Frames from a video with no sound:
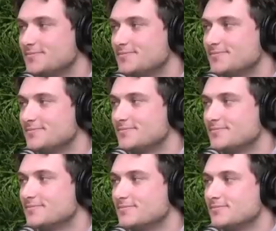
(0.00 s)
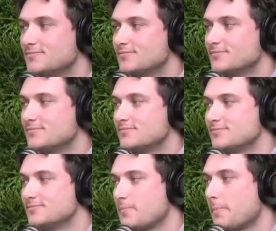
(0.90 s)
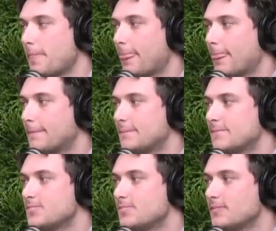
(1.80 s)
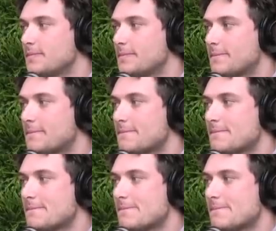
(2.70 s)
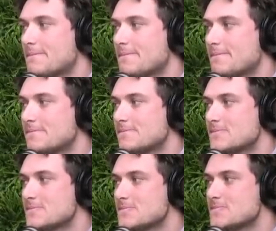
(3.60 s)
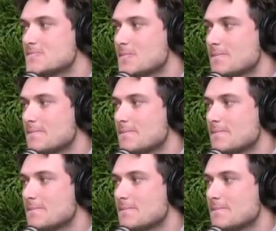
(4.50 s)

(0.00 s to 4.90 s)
[no speech]